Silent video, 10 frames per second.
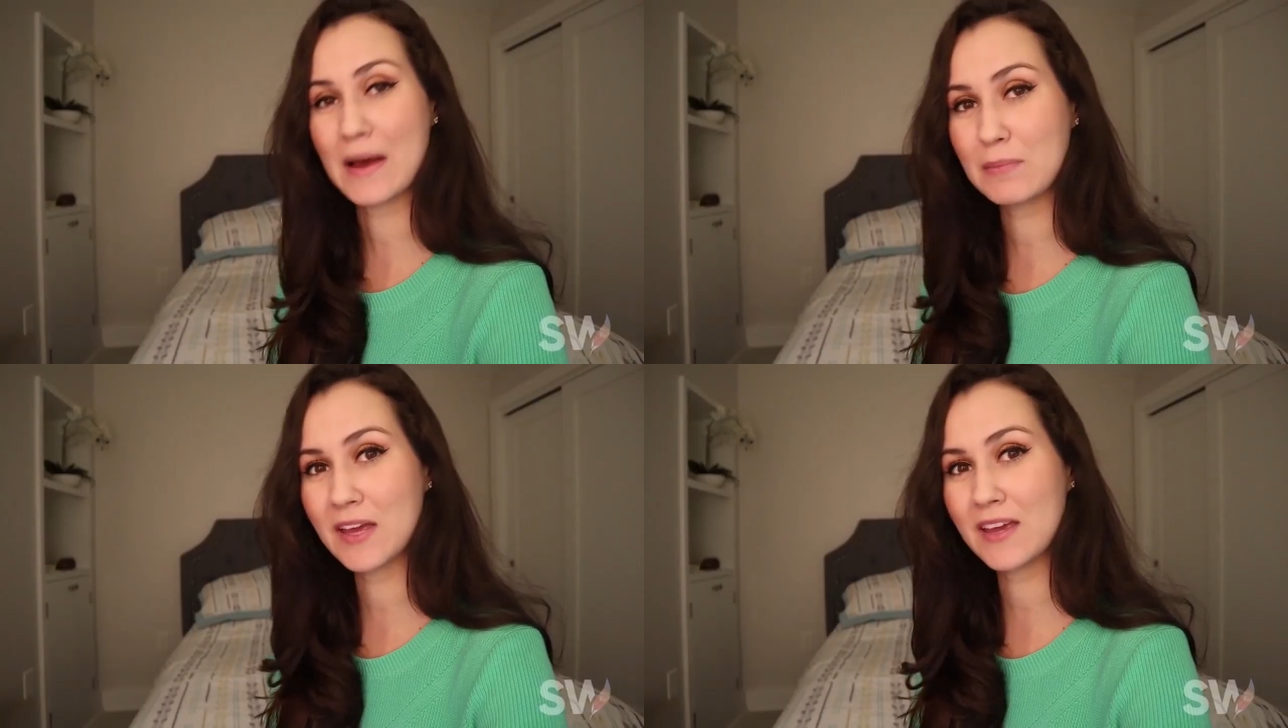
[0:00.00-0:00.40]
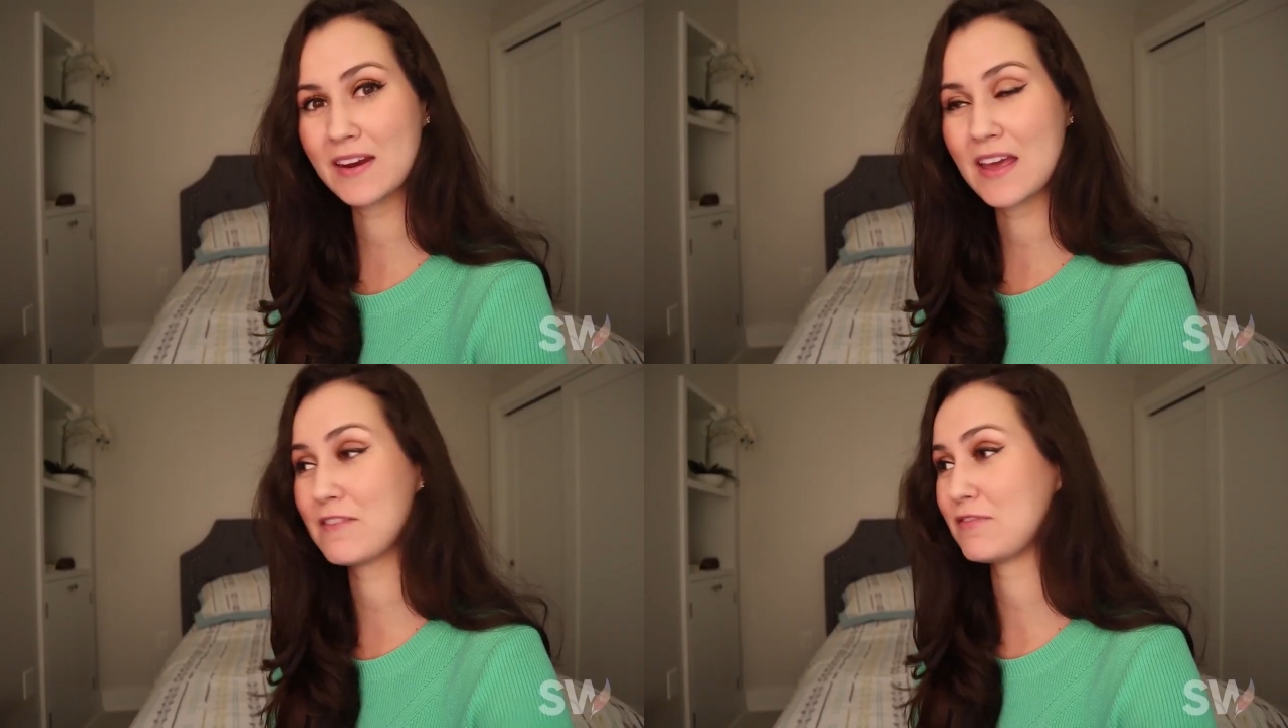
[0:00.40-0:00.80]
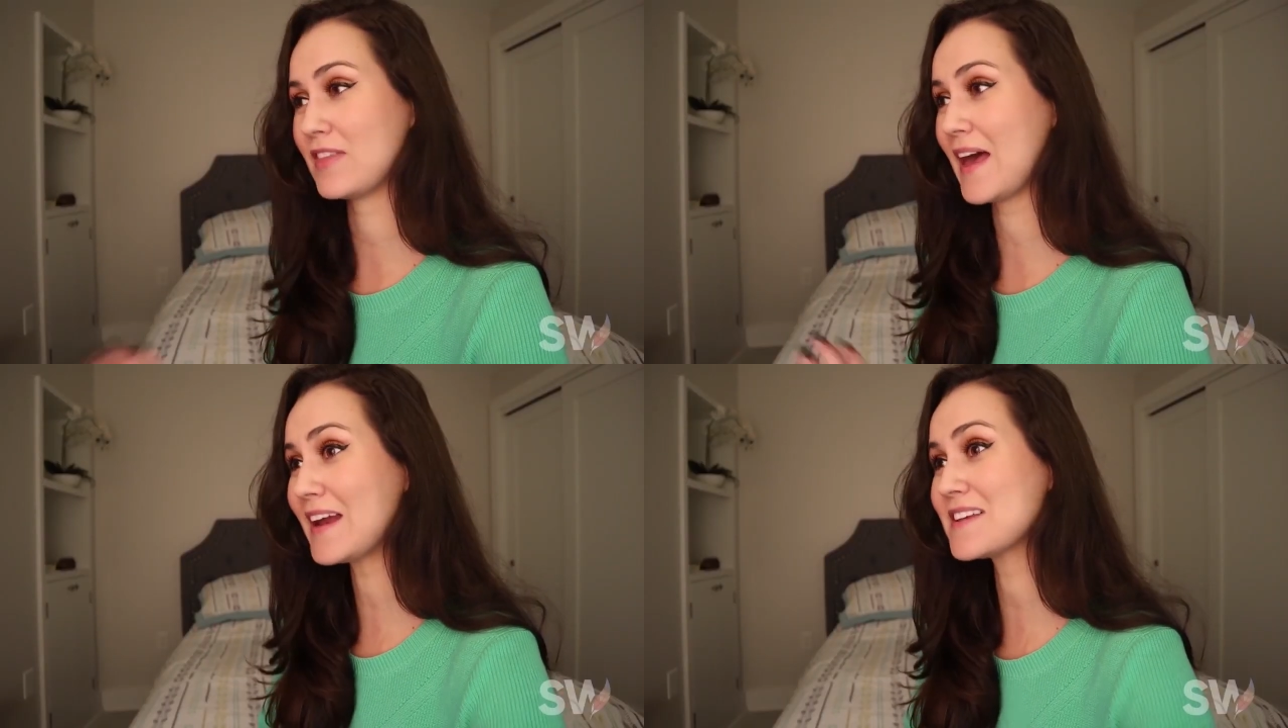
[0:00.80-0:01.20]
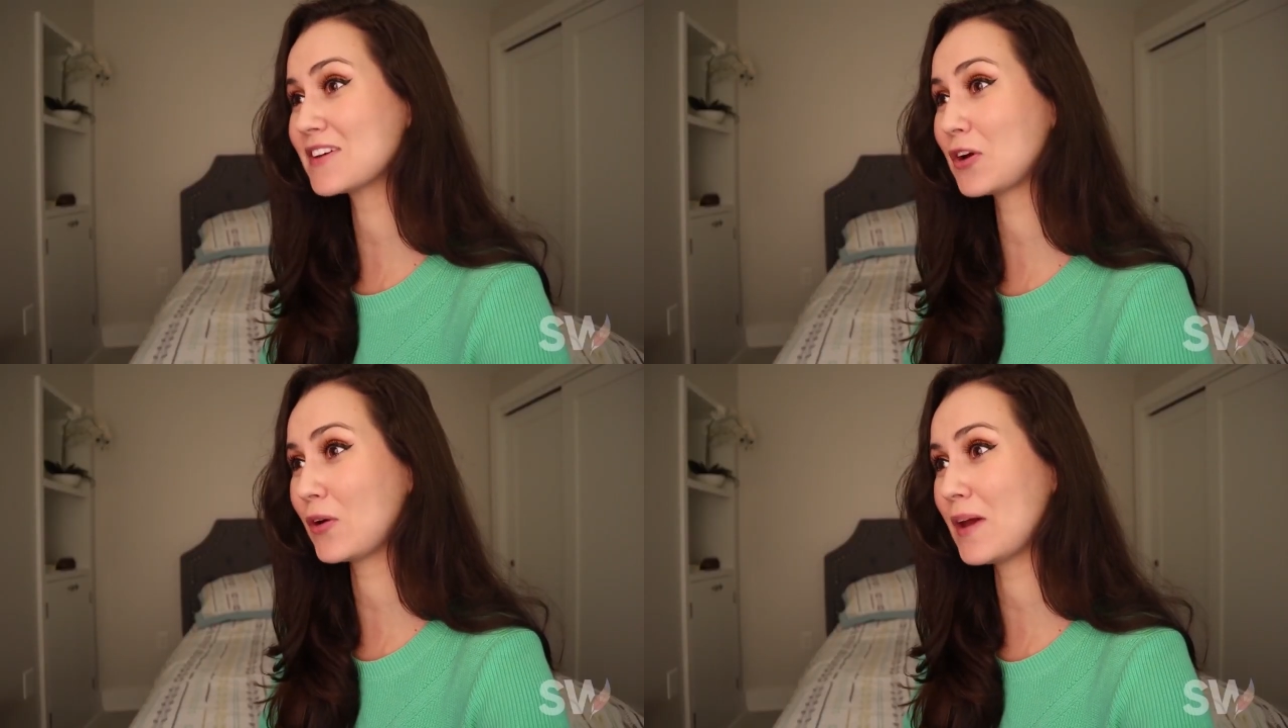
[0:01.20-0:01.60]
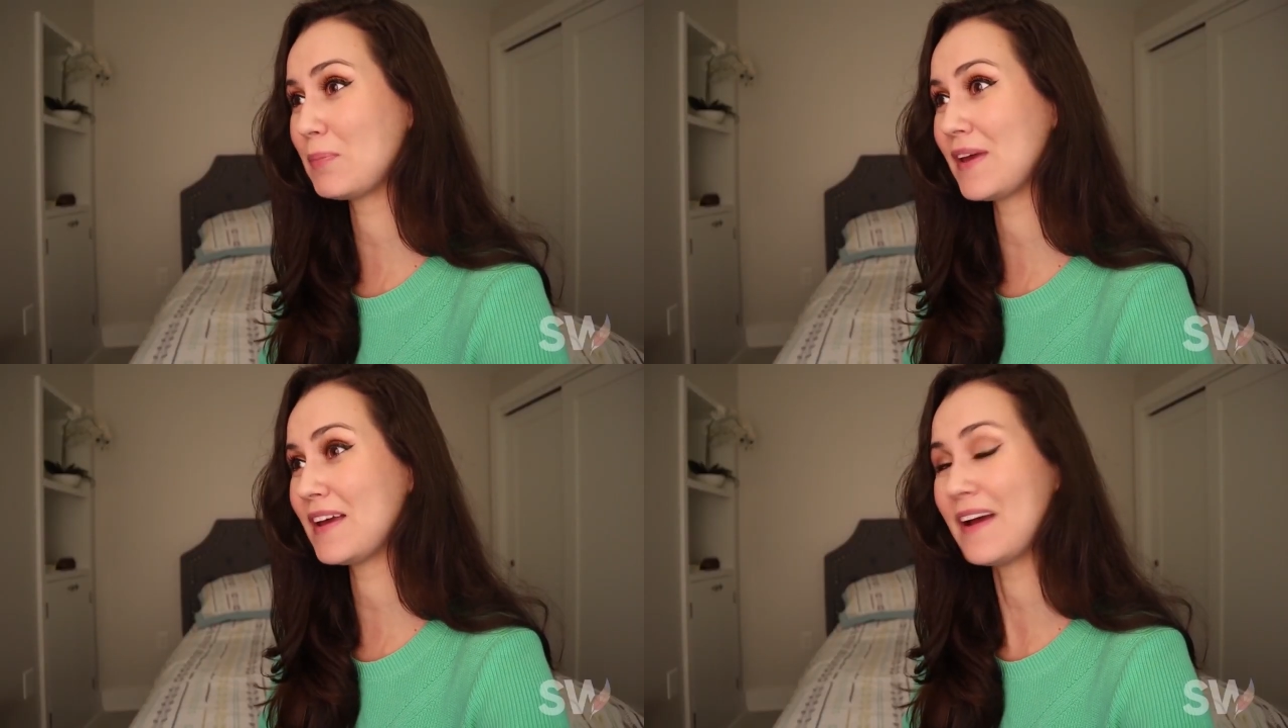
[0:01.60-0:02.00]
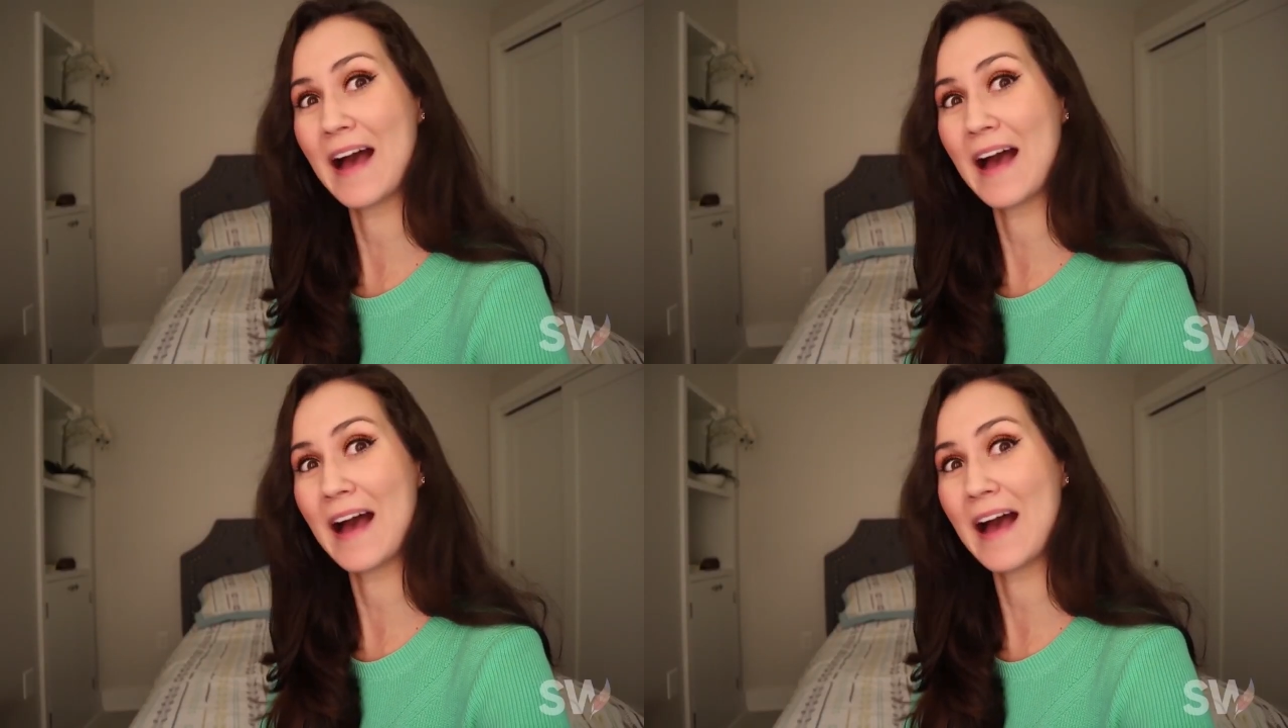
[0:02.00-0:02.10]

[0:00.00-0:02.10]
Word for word: I mean, if that isn't creepy,